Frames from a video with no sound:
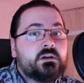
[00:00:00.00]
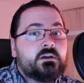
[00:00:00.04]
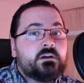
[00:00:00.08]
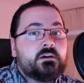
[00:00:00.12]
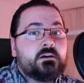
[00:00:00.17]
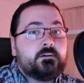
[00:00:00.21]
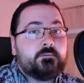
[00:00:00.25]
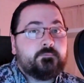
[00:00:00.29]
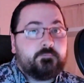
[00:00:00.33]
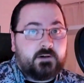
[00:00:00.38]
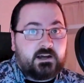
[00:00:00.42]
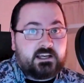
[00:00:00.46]

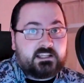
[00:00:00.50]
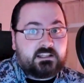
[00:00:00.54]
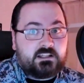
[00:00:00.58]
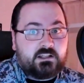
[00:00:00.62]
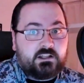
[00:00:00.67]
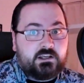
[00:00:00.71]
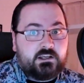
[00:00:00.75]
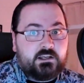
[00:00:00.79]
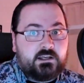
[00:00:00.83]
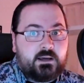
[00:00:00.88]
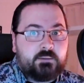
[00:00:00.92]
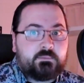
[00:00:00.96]
Finally,
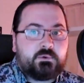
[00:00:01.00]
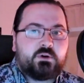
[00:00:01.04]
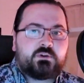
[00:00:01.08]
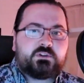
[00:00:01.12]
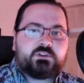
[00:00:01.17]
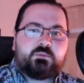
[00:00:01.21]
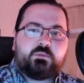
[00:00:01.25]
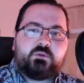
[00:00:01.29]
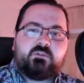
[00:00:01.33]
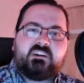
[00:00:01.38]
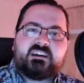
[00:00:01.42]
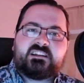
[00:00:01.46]
I'm going to
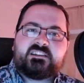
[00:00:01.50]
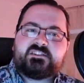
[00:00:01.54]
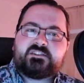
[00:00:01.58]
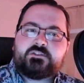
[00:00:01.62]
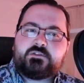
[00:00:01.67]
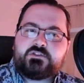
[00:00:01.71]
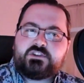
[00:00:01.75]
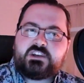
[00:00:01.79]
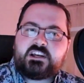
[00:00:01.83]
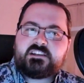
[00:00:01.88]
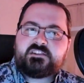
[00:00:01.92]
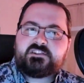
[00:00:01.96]
provide
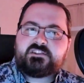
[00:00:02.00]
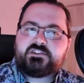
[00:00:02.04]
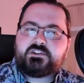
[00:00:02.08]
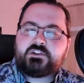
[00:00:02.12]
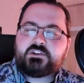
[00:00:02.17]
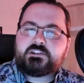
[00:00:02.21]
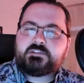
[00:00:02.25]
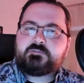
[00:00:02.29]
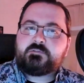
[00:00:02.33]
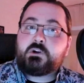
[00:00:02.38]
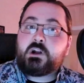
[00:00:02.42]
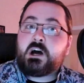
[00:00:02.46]

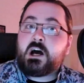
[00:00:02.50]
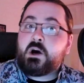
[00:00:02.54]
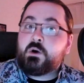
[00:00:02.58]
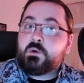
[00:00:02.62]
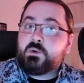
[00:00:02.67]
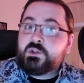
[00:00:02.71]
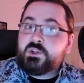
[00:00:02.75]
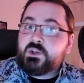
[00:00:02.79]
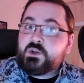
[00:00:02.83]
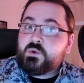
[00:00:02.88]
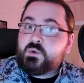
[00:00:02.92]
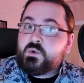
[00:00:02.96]
suggestions for how
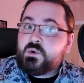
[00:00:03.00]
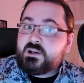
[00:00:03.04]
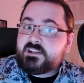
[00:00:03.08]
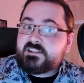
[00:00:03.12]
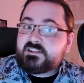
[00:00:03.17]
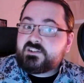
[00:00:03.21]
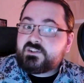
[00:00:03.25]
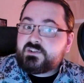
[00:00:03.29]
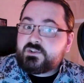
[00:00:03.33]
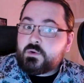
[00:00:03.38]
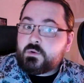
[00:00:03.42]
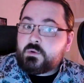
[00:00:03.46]
you, as
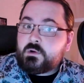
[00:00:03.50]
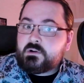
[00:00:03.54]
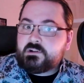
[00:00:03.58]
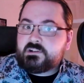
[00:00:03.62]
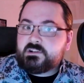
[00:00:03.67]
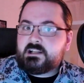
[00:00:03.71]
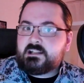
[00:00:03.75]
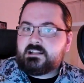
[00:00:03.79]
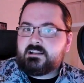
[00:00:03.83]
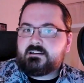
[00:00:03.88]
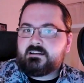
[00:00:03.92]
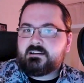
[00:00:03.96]

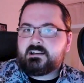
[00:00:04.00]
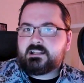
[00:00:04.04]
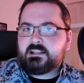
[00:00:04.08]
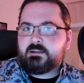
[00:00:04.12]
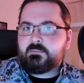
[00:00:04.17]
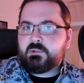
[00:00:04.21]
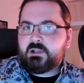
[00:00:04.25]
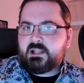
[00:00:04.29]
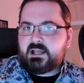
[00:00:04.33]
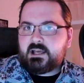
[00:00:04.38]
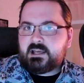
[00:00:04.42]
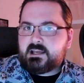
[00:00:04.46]
storyteller, can
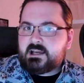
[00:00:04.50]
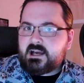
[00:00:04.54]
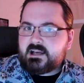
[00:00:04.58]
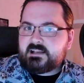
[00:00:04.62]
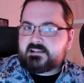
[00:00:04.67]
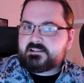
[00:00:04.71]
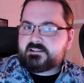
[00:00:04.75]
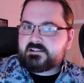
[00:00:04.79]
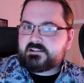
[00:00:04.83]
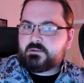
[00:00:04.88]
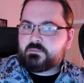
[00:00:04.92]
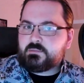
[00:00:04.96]
apply
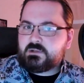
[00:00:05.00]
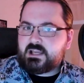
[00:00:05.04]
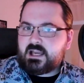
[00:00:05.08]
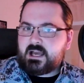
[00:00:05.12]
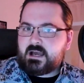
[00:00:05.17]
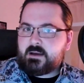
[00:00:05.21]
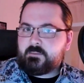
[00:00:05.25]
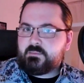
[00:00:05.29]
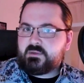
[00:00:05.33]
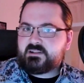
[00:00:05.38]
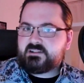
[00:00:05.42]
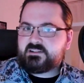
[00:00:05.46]
custom
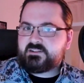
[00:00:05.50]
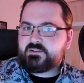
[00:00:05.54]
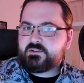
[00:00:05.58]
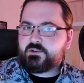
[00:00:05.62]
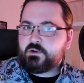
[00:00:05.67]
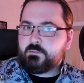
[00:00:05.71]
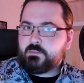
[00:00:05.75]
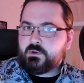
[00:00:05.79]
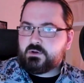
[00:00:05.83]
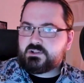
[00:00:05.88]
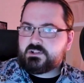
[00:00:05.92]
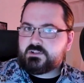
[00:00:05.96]
gambits to your
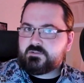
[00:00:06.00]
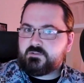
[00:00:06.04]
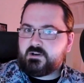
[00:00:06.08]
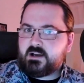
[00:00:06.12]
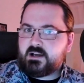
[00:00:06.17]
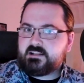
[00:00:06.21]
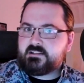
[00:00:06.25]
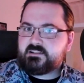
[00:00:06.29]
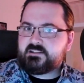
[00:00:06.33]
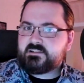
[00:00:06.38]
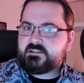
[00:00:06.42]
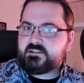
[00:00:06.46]
boss
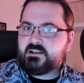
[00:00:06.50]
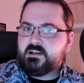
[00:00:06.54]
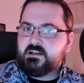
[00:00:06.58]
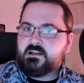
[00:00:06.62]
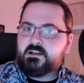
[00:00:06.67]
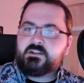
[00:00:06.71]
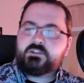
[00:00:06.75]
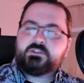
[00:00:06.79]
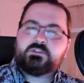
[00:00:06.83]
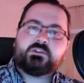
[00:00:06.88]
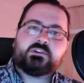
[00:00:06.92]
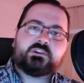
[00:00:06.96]
fights
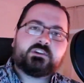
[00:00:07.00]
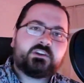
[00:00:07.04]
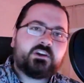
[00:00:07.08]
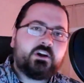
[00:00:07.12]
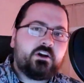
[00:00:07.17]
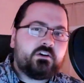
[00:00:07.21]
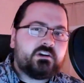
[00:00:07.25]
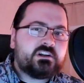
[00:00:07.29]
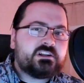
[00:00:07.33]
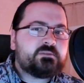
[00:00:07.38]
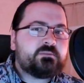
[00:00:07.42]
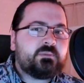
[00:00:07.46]
to
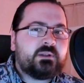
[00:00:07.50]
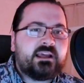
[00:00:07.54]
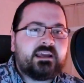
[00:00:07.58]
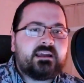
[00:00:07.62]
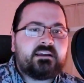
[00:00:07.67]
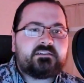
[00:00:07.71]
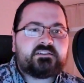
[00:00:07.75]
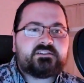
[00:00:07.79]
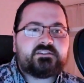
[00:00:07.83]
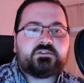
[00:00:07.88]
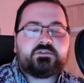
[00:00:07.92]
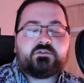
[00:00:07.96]
encourage
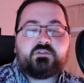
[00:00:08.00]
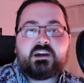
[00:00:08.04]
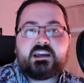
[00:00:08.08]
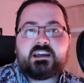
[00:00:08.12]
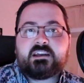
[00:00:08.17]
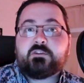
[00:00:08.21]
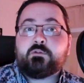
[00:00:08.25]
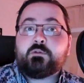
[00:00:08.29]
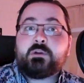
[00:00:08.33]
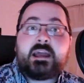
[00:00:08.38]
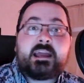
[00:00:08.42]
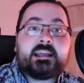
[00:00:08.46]
players to try
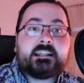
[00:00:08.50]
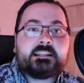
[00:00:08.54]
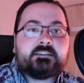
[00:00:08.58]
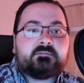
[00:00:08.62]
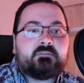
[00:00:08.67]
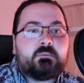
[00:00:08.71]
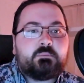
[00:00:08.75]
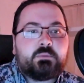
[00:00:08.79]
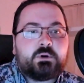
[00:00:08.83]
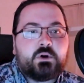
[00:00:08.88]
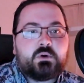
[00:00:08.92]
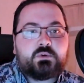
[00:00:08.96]
creative
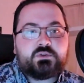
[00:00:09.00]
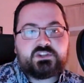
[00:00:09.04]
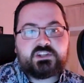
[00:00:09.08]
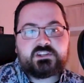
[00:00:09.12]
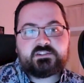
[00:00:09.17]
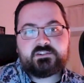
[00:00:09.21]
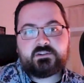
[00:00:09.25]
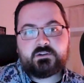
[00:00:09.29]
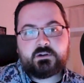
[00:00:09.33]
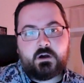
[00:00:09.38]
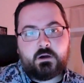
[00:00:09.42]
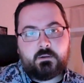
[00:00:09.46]
approaches to
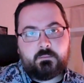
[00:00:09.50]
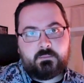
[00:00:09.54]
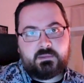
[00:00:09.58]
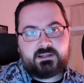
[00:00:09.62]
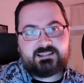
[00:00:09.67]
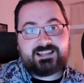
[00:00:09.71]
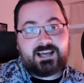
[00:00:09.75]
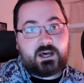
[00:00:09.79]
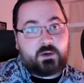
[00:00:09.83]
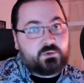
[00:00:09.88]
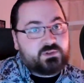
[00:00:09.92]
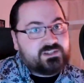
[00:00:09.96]
combat
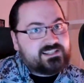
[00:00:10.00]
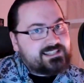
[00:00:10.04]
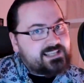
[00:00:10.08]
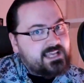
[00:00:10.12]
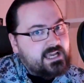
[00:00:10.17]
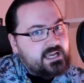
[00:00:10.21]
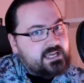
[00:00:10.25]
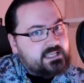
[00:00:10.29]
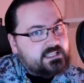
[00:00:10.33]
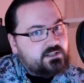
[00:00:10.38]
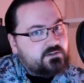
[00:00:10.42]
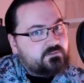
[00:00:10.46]

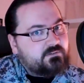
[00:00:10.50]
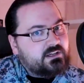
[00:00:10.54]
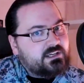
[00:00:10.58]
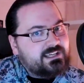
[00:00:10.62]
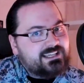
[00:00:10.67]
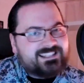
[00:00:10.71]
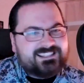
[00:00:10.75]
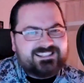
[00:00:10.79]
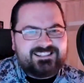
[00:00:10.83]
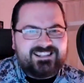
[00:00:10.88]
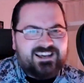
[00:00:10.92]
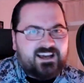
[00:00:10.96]
outside of
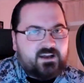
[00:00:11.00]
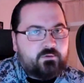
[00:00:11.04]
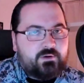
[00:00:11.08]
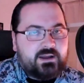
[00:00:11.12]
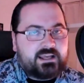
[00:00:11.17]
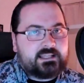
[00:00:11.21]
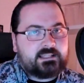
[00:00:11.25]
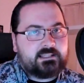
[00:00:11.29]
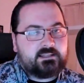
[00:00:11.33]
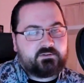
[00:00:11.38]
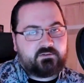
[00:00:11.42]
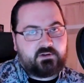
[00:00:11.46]

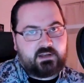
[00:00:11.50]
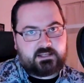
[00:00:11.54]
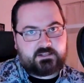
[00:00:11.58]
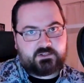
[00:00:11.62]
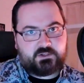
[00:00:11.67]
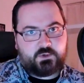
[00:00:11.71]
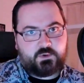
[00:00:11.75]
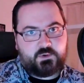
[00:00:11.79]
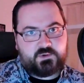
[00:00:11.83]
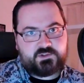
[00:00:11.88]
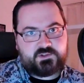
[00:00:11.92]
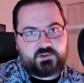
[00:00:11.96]
directly trying to
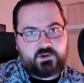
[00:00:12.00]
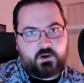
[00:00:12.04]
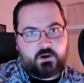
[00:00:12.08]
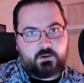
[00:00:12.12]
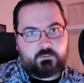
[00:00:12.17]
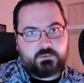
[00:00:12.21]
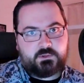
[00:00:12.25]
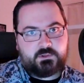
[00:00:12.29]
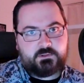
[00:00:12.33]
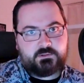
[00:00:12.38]
cause harm.